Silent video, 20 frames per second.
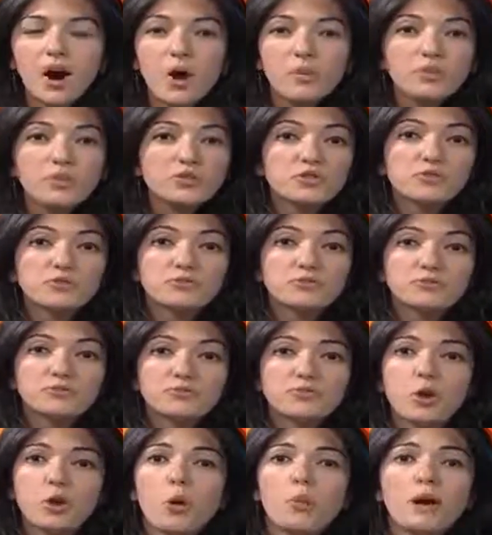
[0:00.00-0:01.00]
Almost
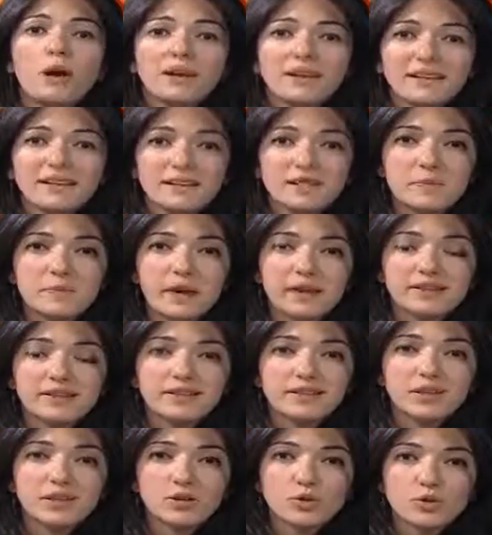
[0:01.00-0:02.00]
nobody
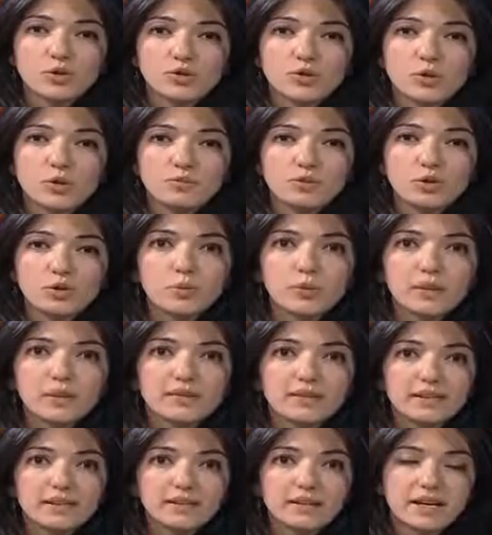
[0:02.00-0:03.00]
expected Donald Trump to
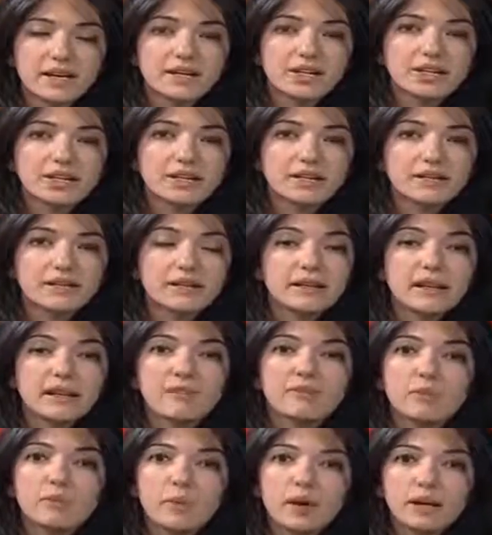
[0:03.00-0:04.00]
win the election, and
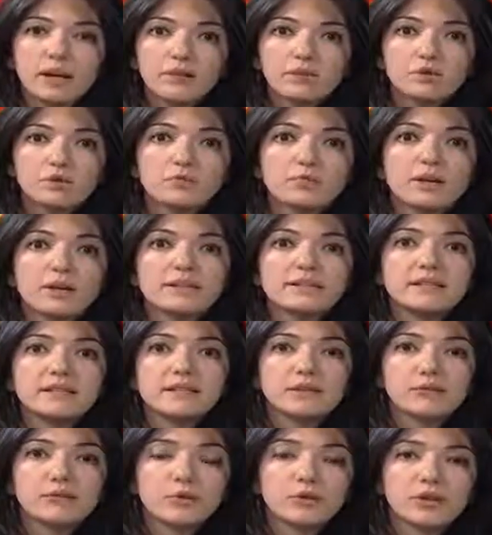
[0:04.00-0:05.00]
everybody was
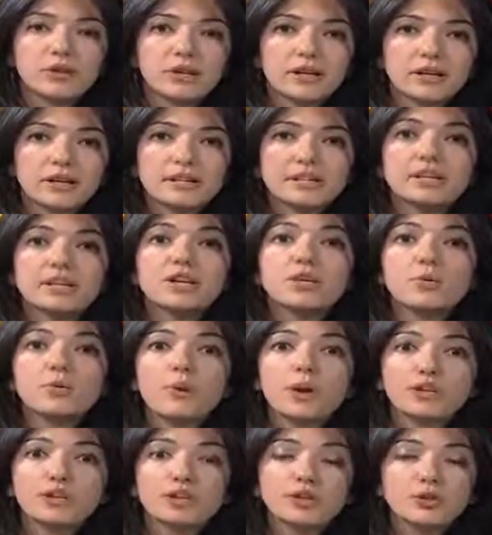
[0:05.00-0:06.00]
bracing for a
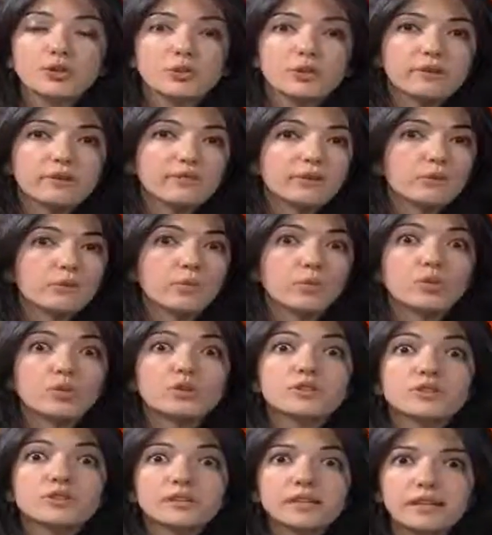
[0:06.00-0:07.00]
continuation or even
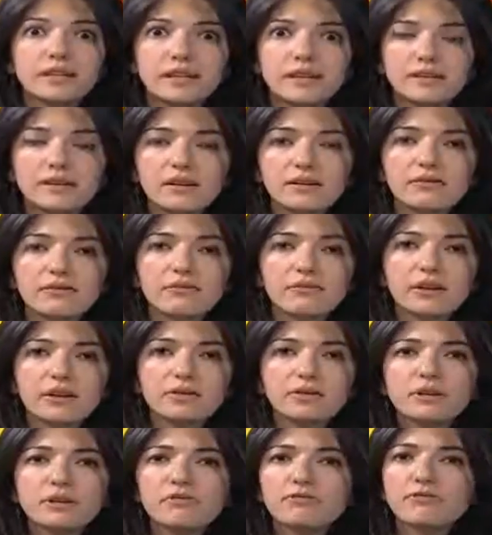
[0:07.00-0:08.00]
worsening of
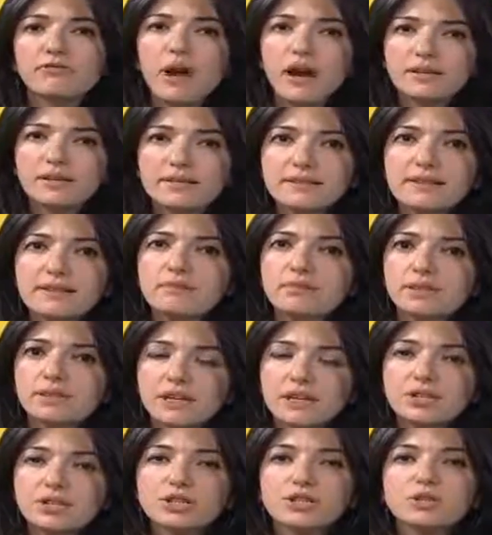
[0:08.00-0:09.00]
very frosty
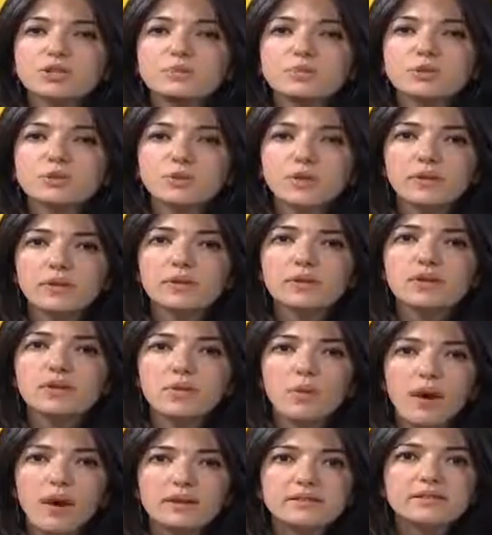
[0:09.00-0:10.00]
relations between the
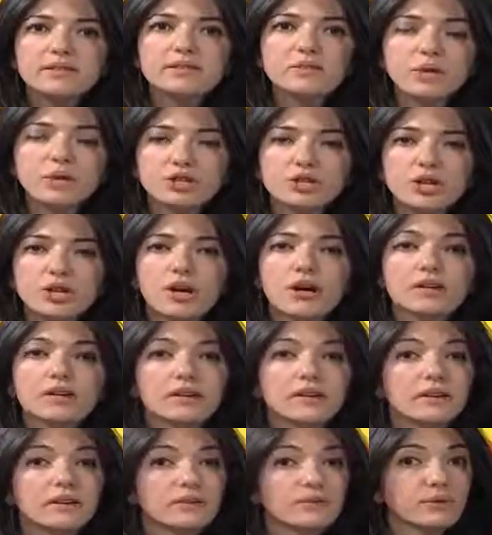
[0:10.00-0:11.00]
U.S. and Russia
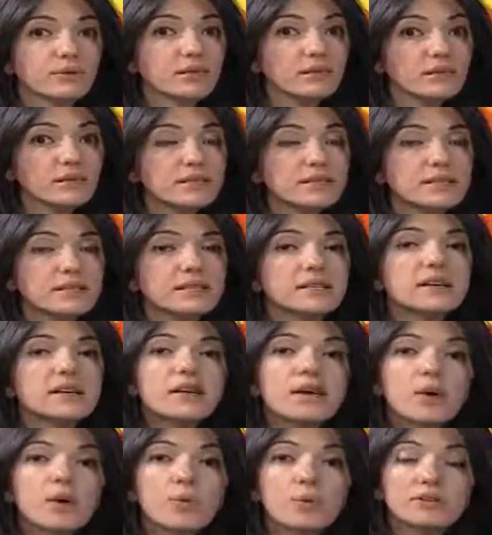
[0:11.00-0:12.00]
under Hillary Clinton.
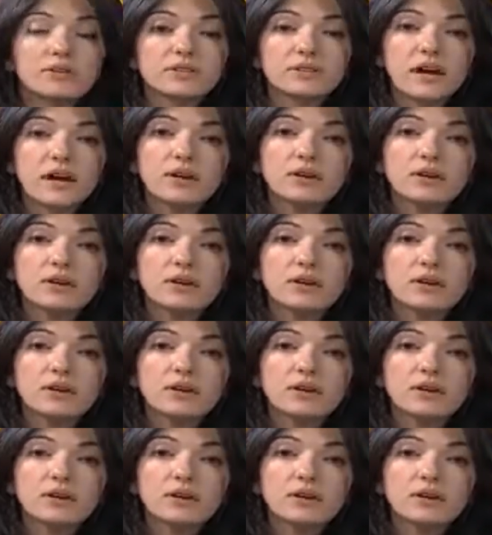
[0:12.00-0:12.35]
With